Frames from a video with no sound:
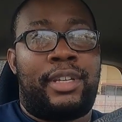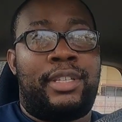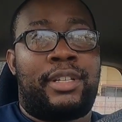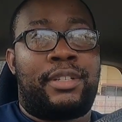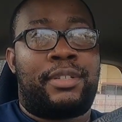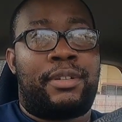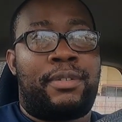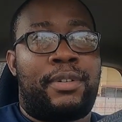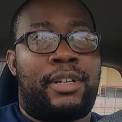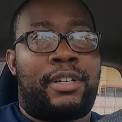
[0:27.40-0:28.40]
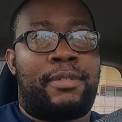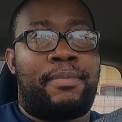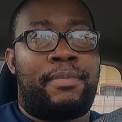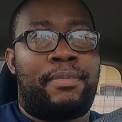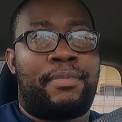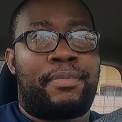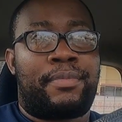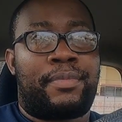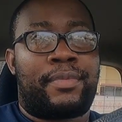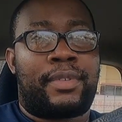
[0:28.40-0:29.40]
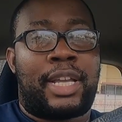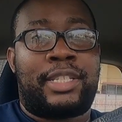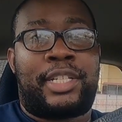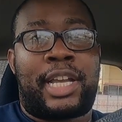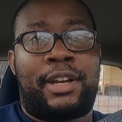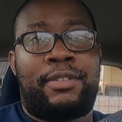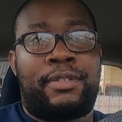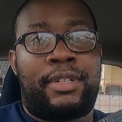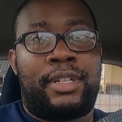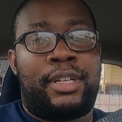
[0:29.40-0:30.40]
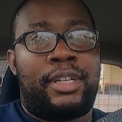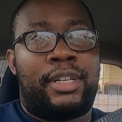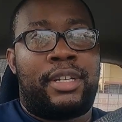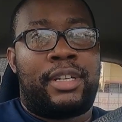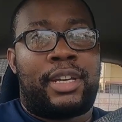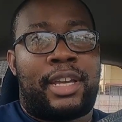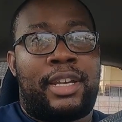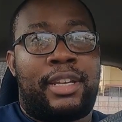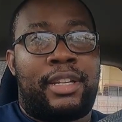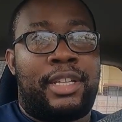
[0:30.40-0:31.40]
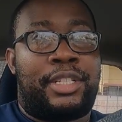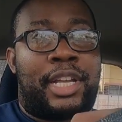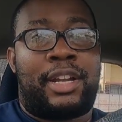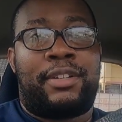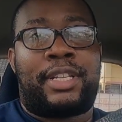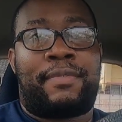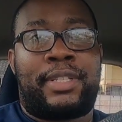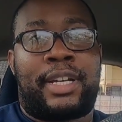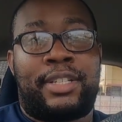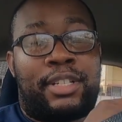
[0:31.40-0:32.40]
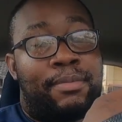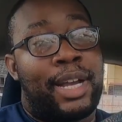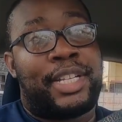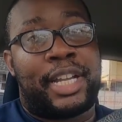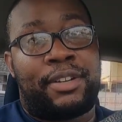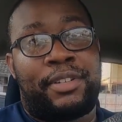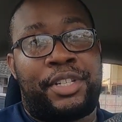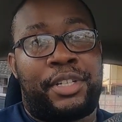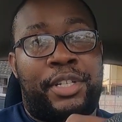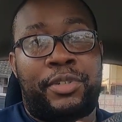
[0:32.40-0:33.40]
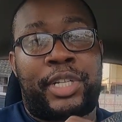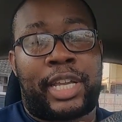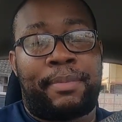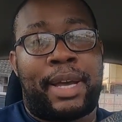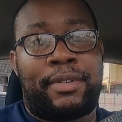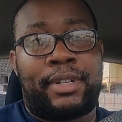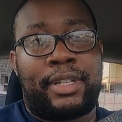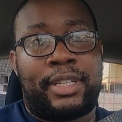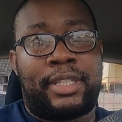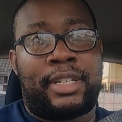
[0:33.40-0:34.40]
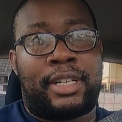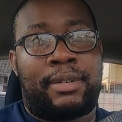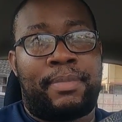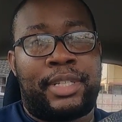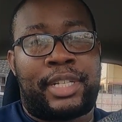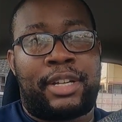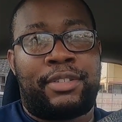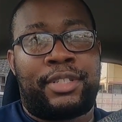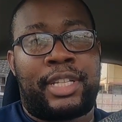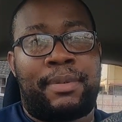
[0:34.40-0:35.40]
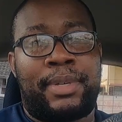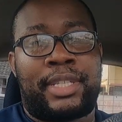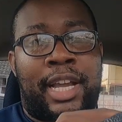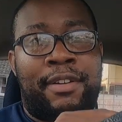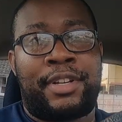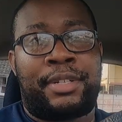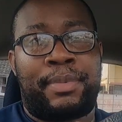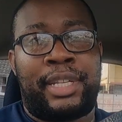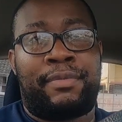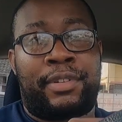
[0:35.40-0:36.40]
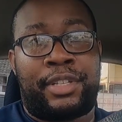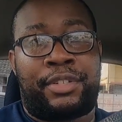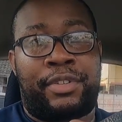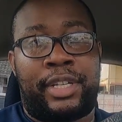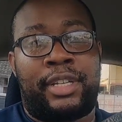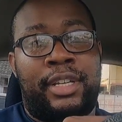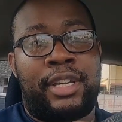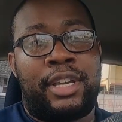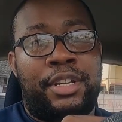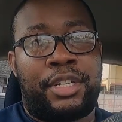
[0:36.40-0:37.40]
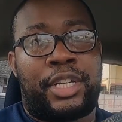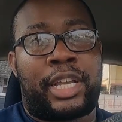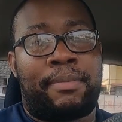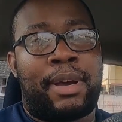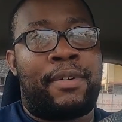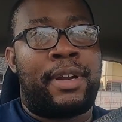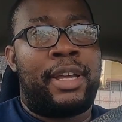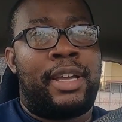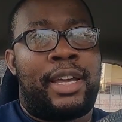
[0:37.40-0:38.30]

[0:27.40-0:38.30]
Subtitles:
He's also has a channel, and his channel is advertised on my channel. You should check him out. His channel's name is Irish Medieval History. You should check him out.